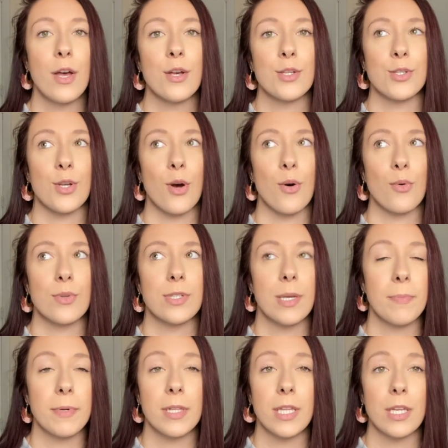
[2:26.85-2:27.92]
So
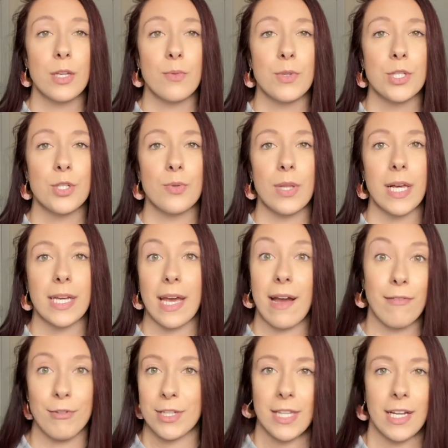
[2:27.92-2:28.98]
typically you would do like
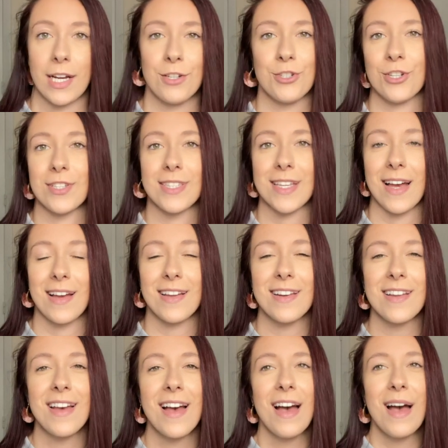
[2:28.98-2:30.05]
everything I just
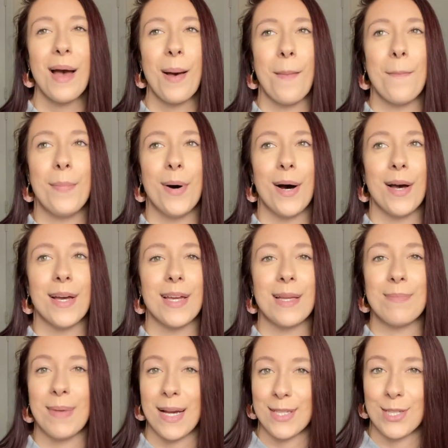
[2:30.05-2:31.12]
said, but
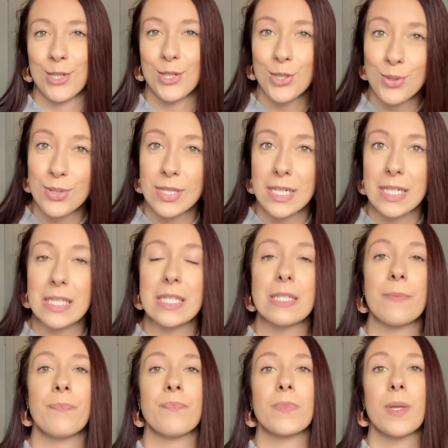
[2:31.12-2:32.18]
in
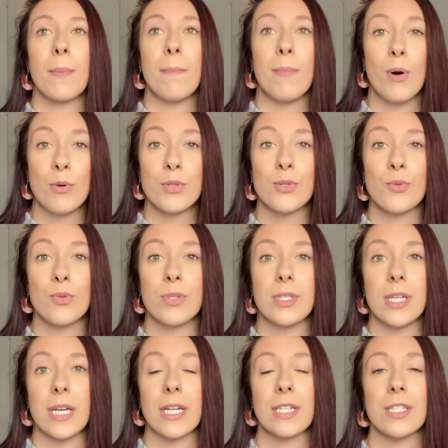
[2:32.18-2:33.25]
Massachusetts, most school
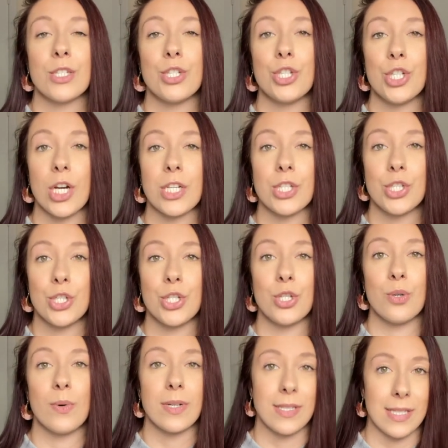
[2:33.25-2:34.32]
psychs just
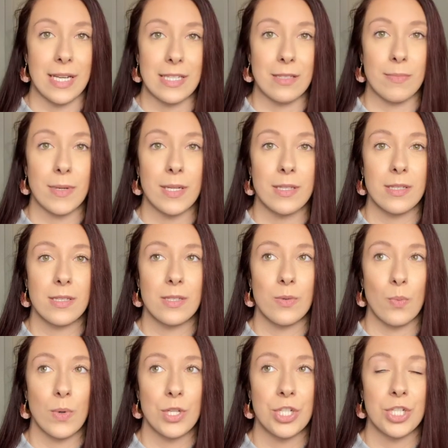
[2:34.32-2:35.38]
do assessments,
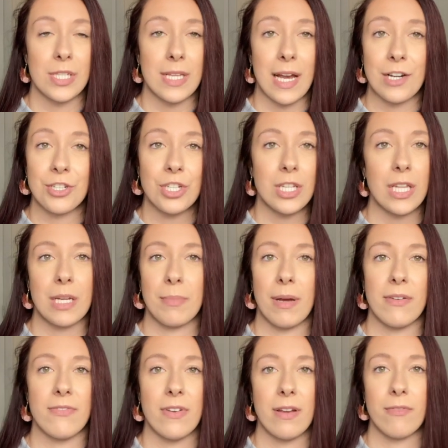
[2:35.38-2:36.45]
which is actually like my
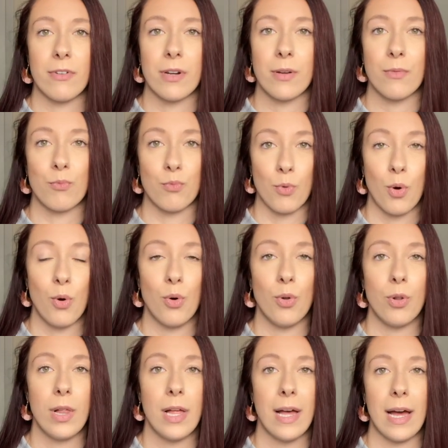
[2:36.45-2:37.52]
favorite
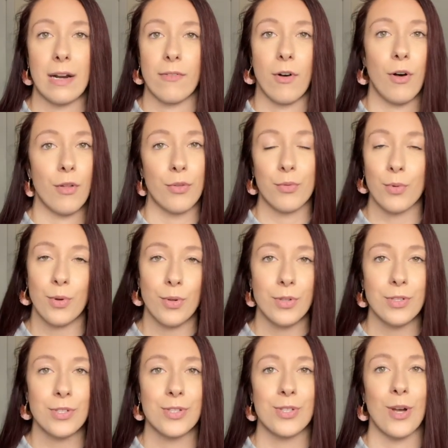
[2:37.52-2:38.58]
role out of all the
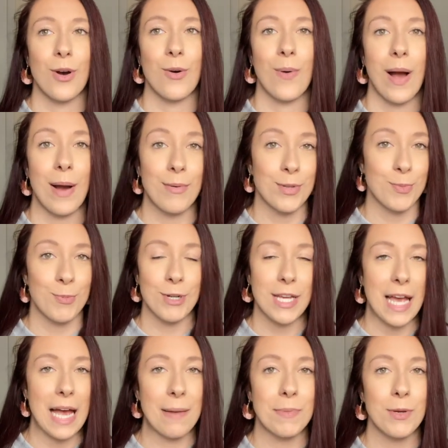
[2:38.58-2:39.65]
roles. So I was pretty
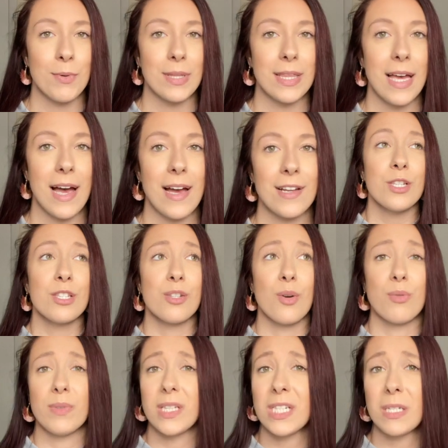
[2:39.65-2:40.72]
happy with that. So
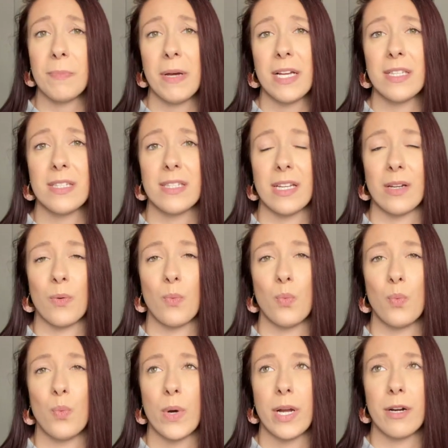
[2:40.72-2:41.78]
it really depends like
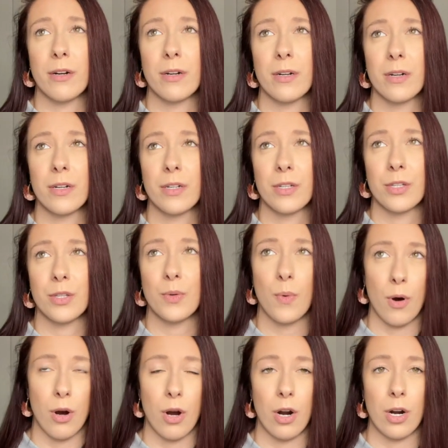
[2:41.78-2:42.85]
where you
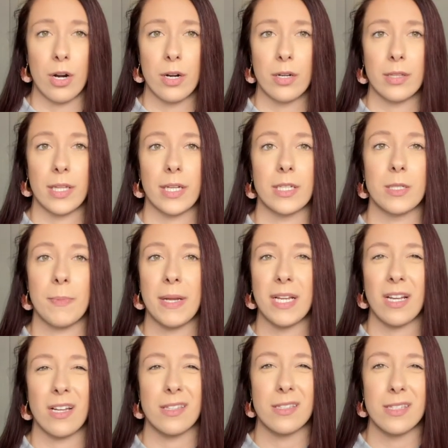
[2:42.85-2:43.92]
are, like
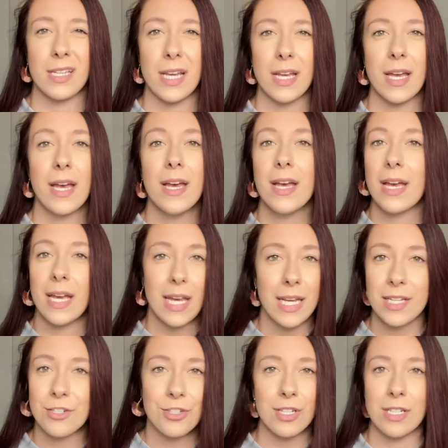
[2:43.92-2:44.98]
depending on state
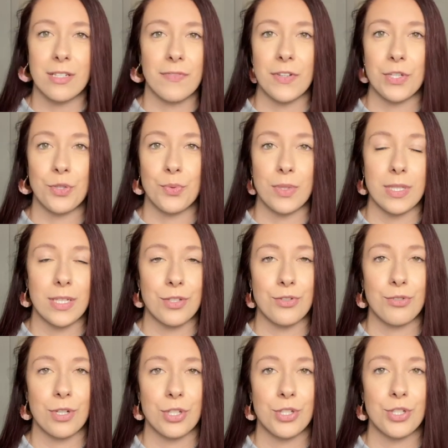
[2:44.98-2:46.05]
and just individual
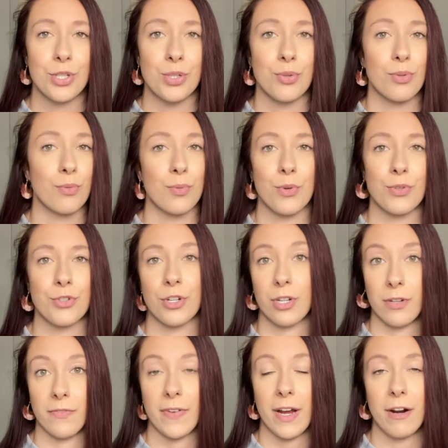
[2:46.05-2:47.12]
districts too. The roles are going
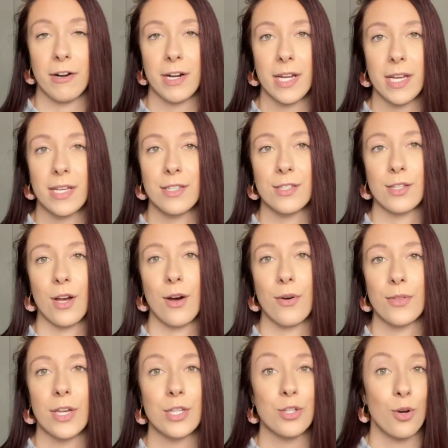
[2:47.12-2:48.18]
to vary. So
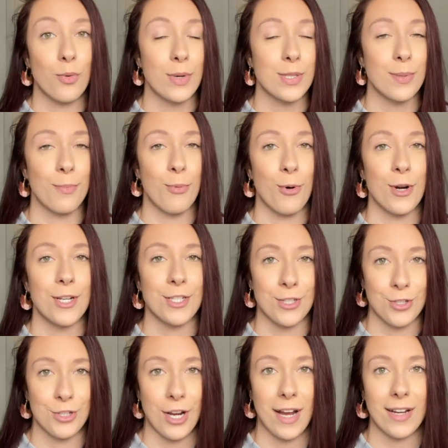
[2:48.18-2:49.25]
that's always important to
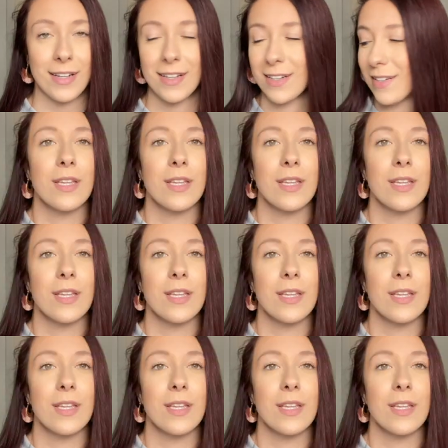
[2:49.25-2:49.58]
check.